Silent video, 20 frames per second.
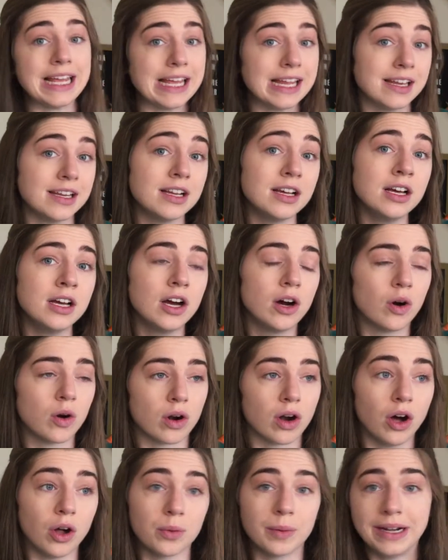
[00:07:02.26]
in
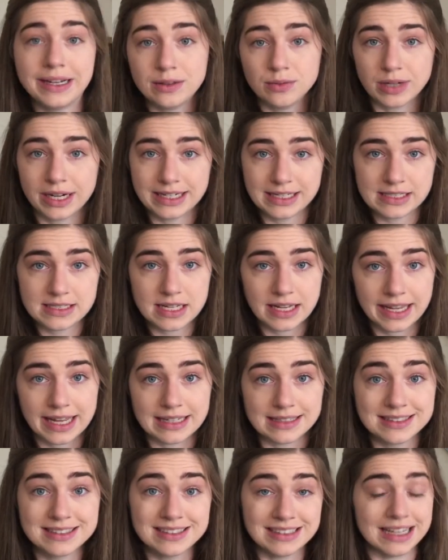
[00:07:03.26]
or already ready to
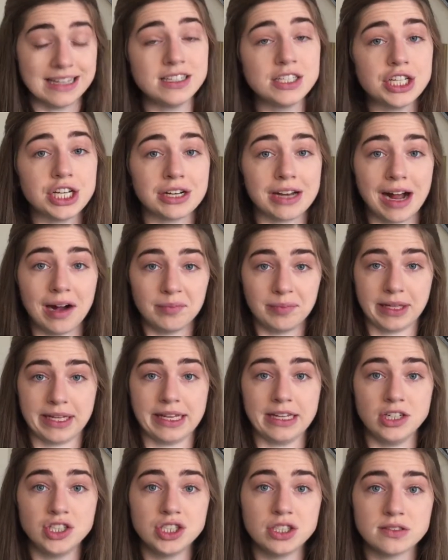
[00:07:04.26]
get sent to your
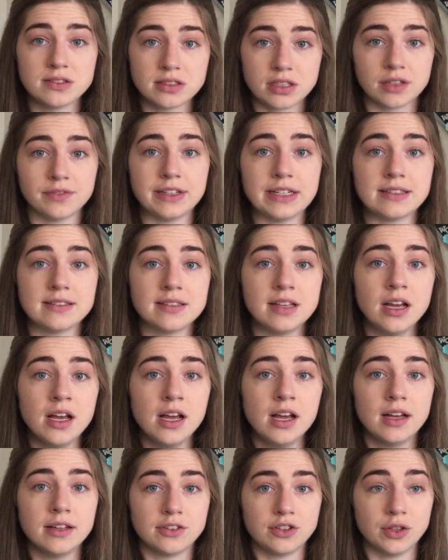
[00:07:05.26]
application service
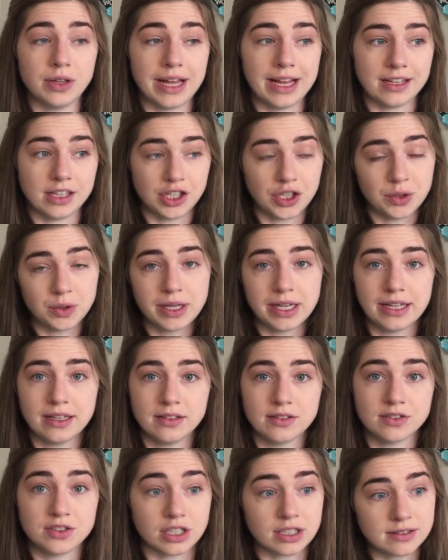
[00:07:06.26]
so that you
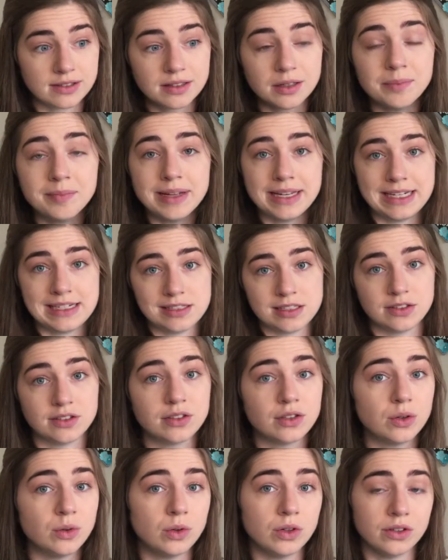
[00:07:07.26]
can start submitting to
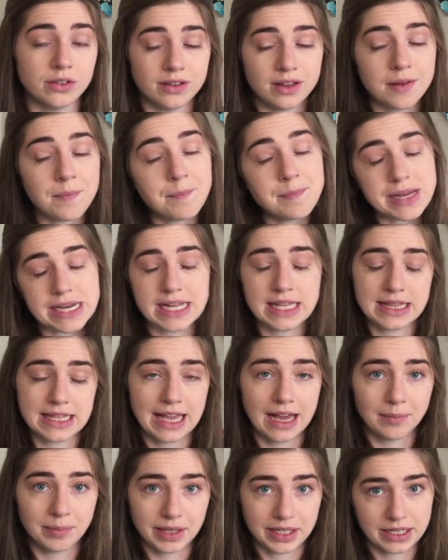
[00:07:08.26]
schools the minute
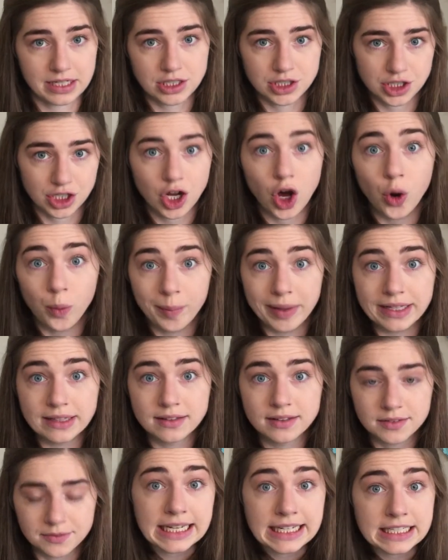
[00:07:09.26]
the application
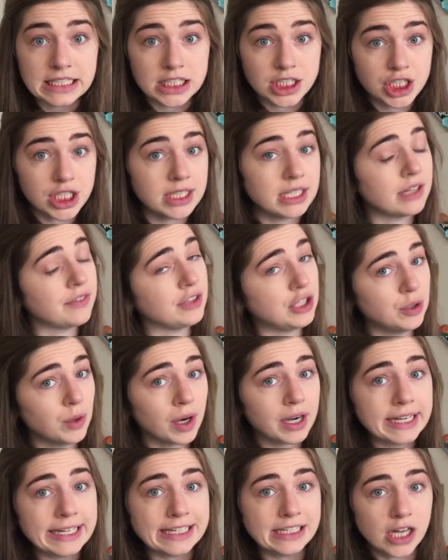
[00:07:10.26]
opens. In addition, if you
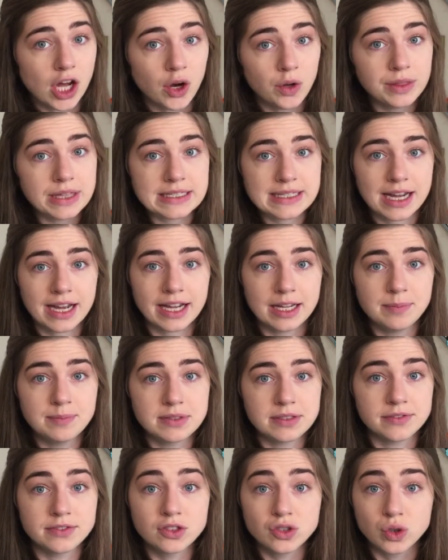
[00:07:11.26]
already know the
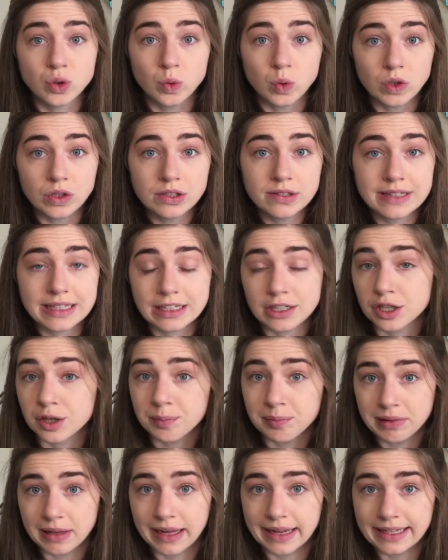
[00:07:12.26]
types of schools that you're
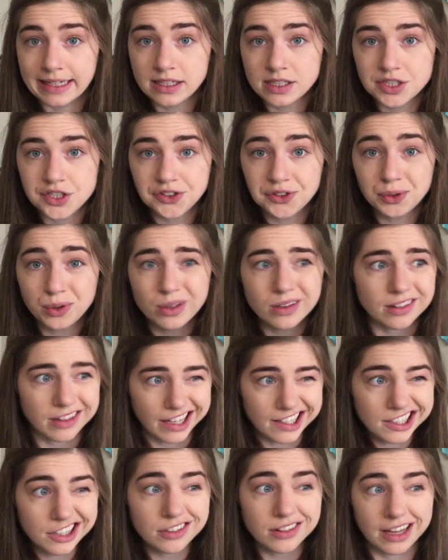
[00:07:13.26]
applying to,
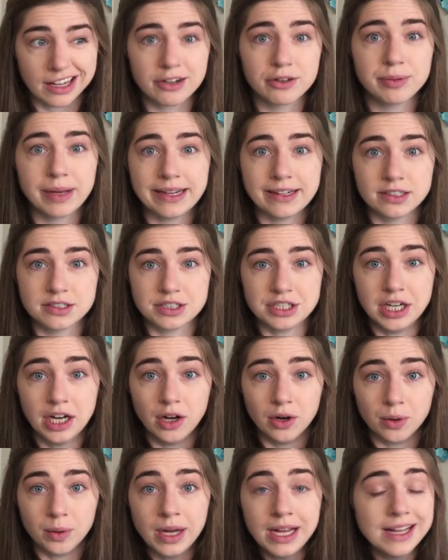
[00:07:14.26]
let your letter writers
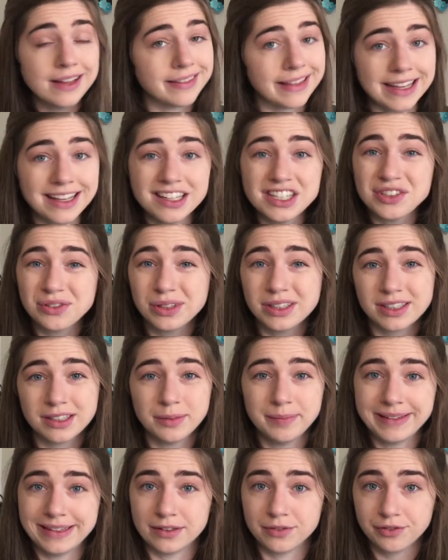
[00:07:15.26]
know. They can do a
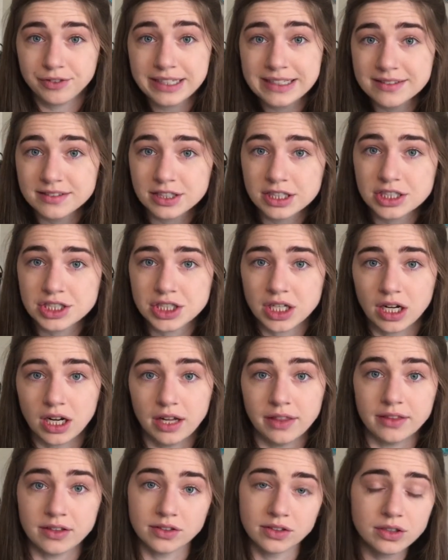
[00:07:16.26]
little bit of research
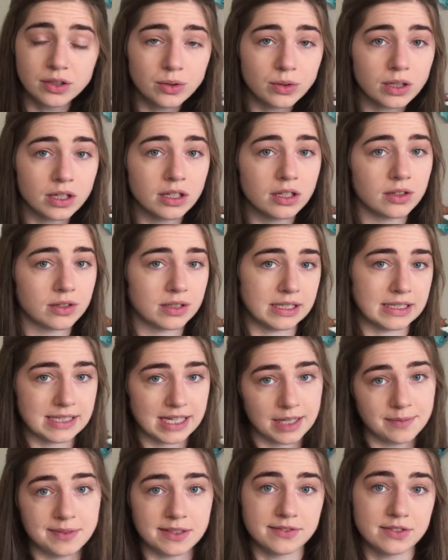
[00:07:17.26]
on the school or the
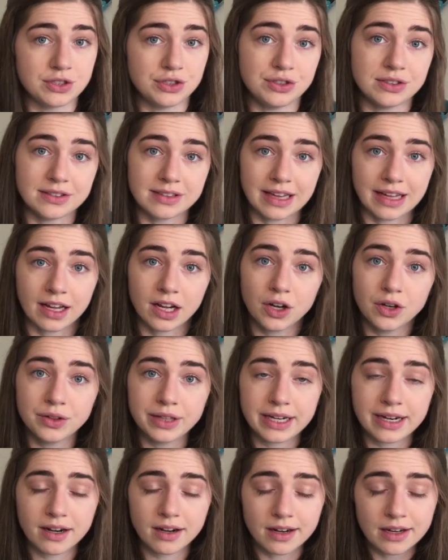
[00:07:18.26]
types of students that go
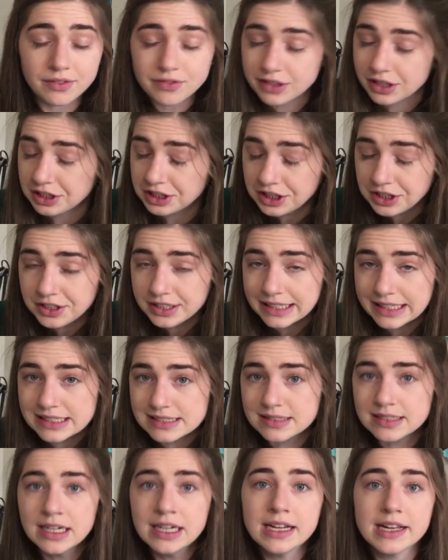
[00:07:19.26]
there if they're
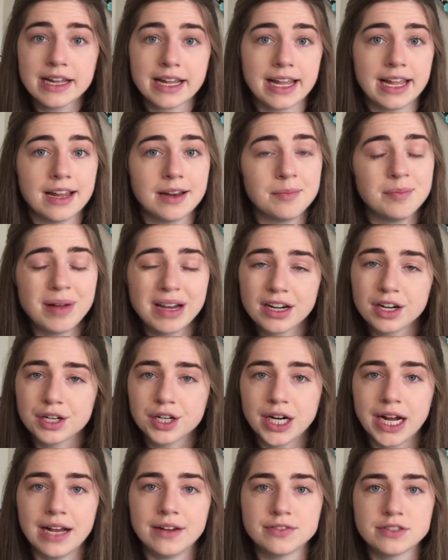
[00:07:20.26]
curious, and better
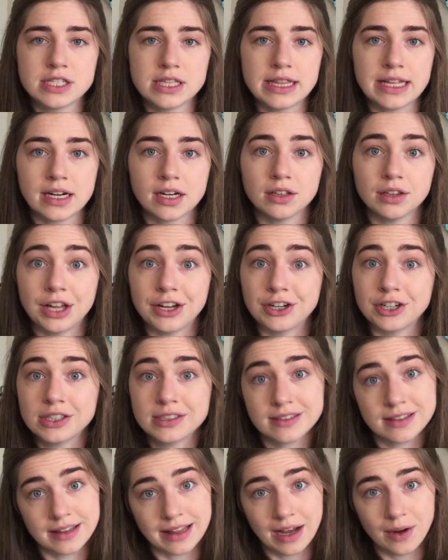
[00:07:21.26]
craft their
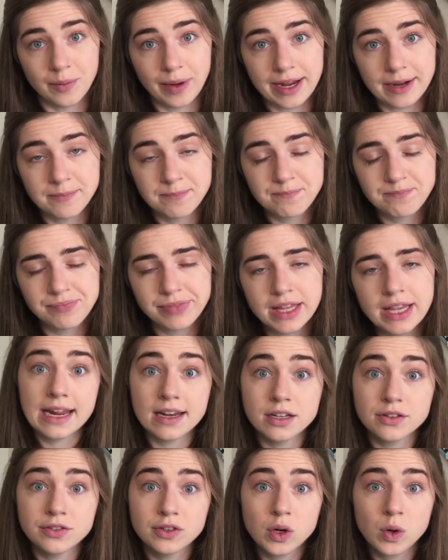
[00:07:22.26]
letters that way.
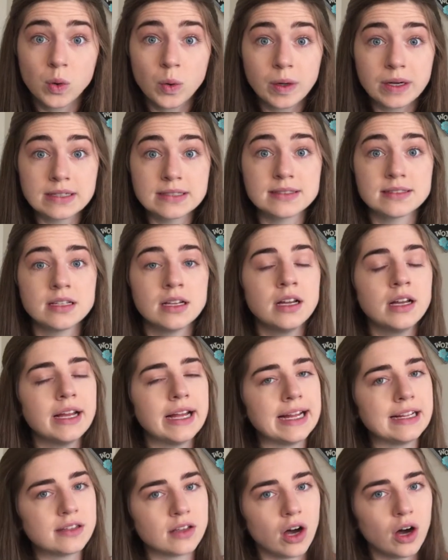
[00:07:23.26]
And of course,
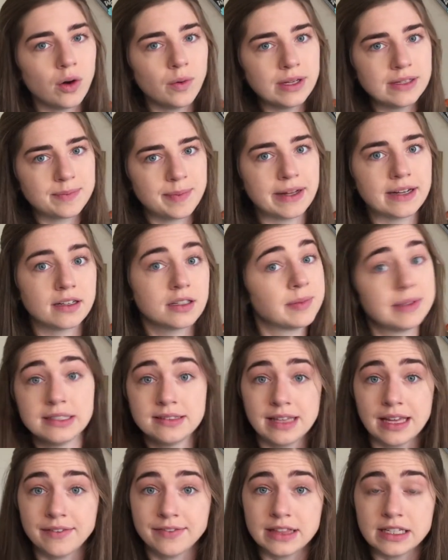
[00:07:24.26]
it's always better to be
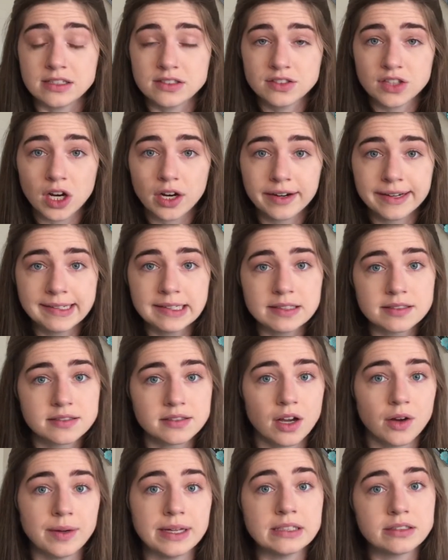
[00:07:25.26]
safe than sorry,
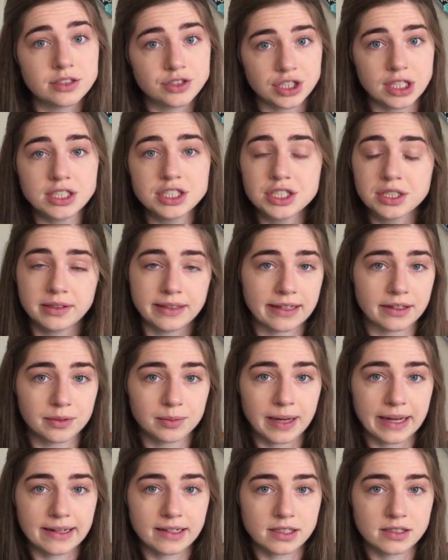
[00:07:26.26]
so instruct your letter
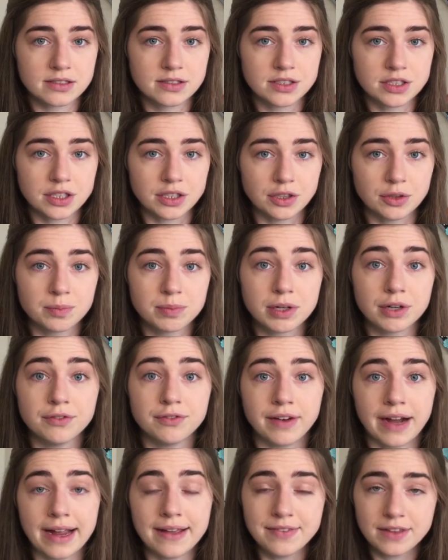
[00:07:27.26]
writers to
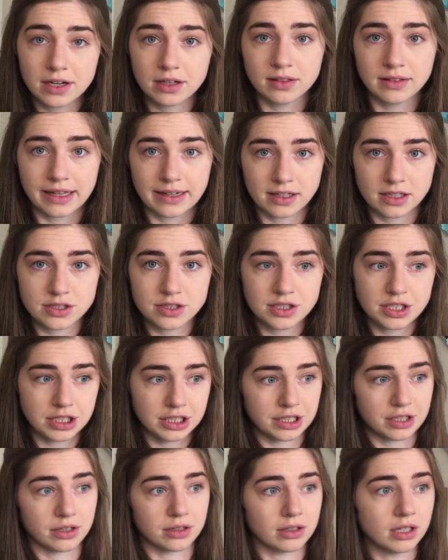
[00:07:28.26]
provide their letters to
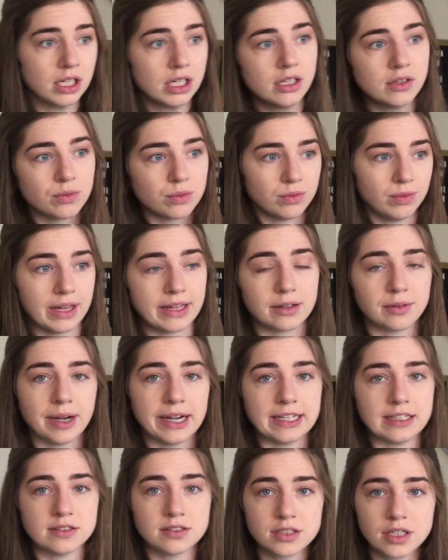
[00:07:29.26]
your letter
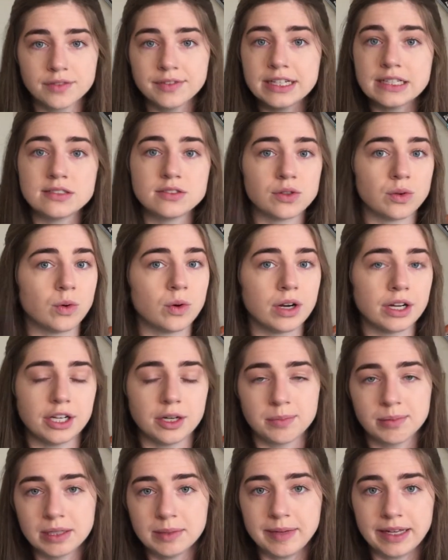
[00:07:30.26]
writing service or
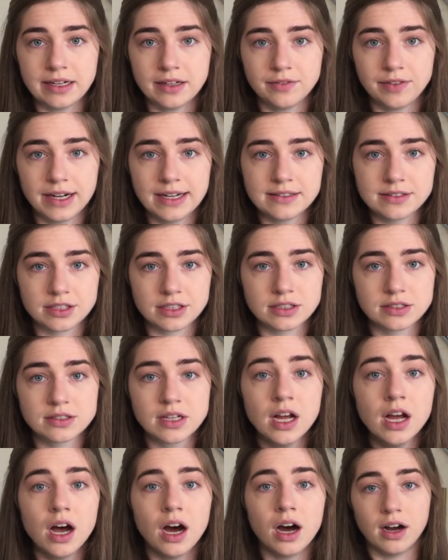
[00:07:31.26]
your pre-med advisors
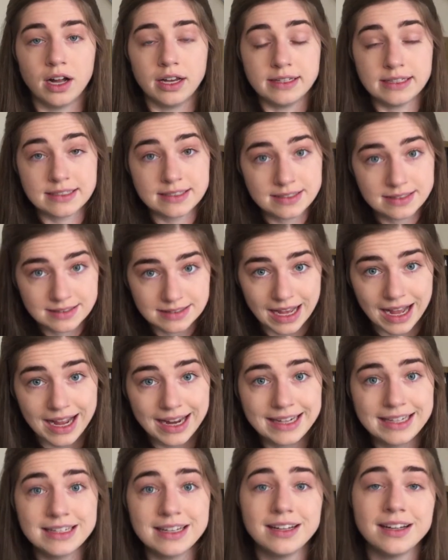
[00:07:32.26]
on
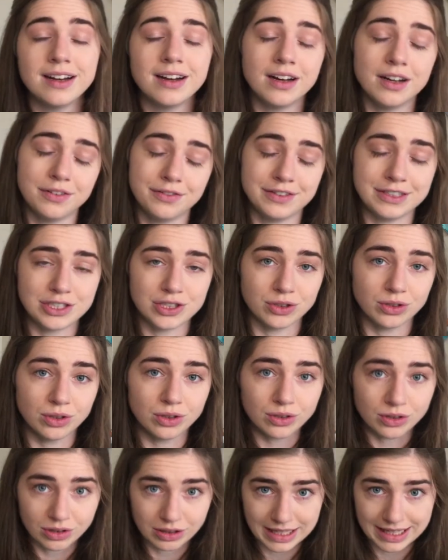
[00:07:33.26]
signed
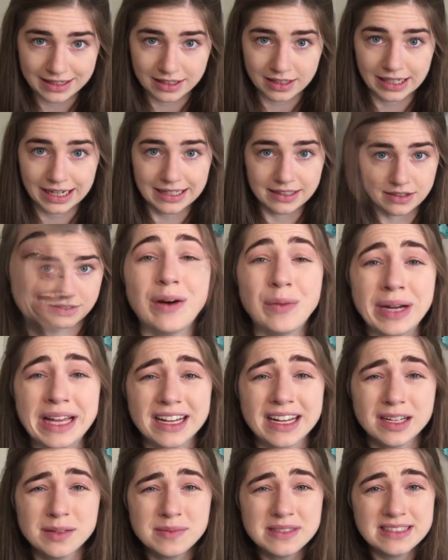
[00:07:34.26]
official letterhead. Now, when it
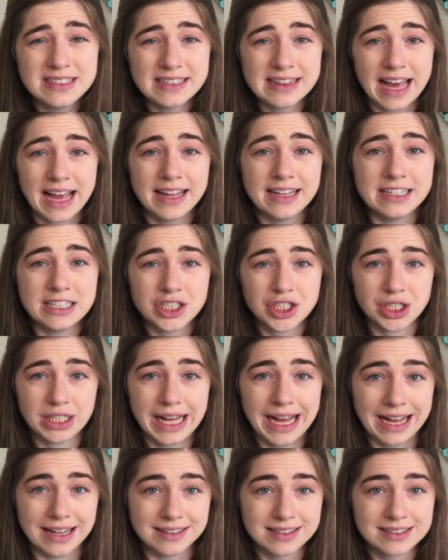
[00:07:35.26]
comes to that initial
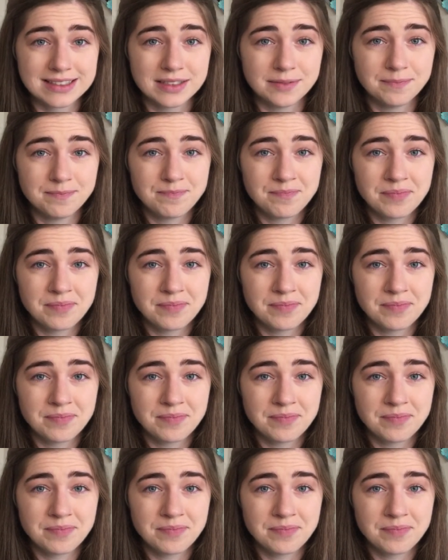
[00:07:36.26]
ask,